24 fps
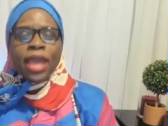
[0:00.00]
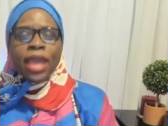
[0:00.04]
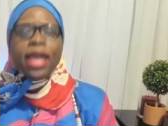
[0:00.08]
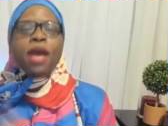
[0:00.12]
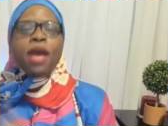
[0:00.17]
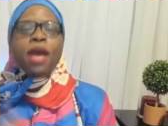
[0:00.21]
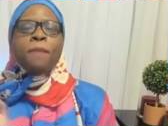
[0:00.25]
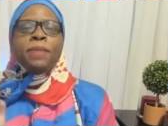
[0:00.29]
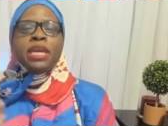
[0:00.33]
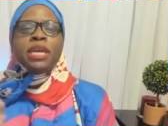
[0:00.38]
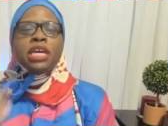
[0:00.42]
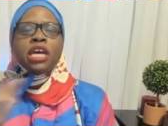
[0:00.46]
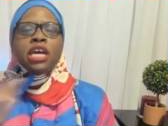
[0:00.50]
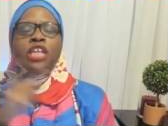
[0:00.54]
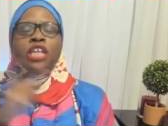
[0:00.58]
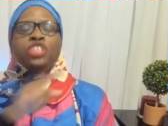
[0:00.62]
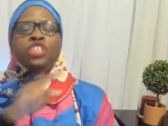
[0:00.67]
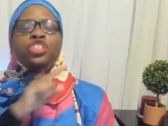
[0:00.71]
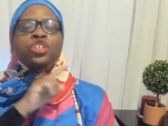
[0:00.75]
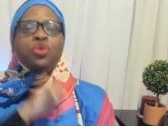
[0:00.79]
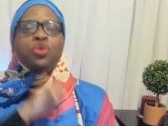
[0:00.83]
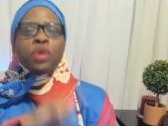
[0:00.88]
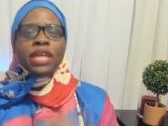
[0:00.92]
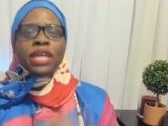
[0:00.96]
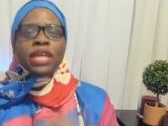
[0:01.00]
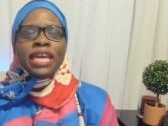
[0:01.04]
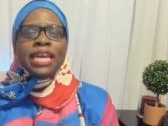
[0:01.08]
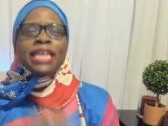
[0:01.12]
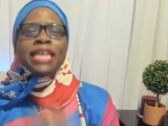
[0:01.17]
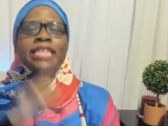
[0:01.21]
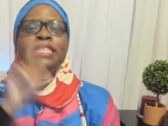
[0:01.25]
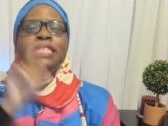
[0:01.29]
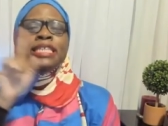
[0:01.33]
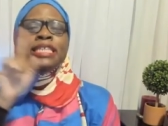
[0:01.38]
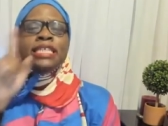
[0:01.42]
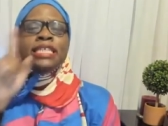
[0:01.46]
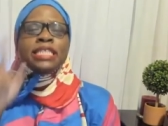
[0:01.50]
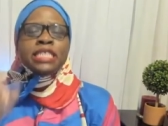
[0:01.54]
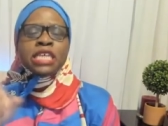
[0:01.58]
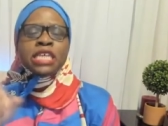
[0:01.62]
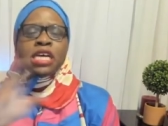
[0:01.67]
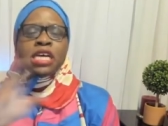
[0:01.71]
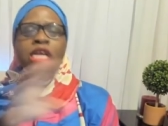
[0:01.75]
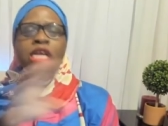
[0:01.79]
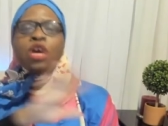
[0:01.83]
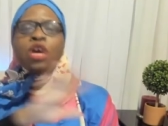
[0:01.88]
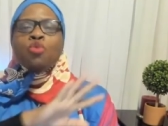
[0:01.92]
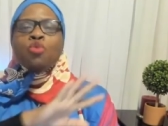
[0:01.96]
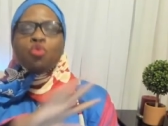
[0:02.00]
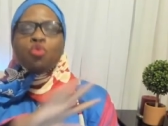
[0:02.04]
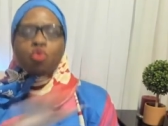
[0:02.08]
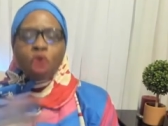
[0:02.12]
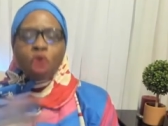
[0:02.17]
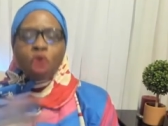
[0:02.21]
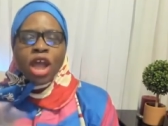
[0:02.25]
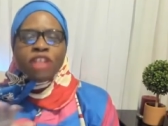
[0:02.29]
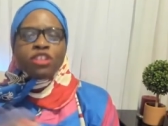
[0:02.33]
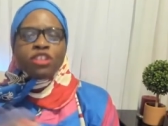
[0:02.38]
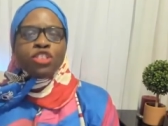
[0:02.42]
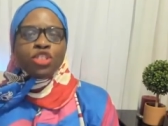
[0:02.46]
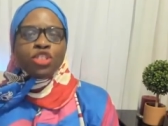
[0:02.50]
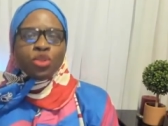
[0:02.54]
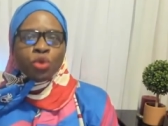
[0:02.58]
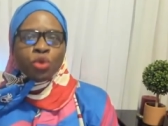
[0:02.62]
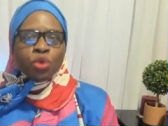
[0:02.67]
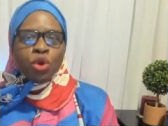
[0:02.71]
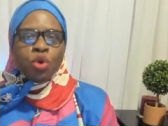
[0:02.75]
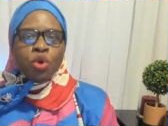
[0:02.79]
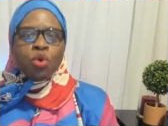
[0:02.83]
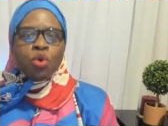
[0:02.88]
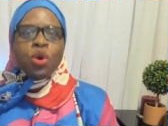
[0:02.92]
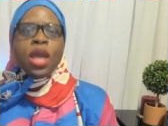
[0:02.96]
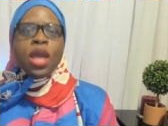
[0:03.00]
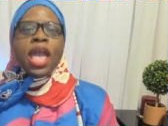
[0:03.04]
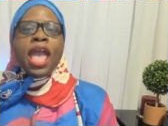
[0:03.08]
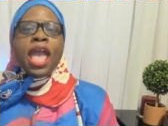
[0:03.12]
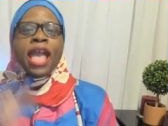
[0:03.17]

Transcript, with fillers: way because you easy to run through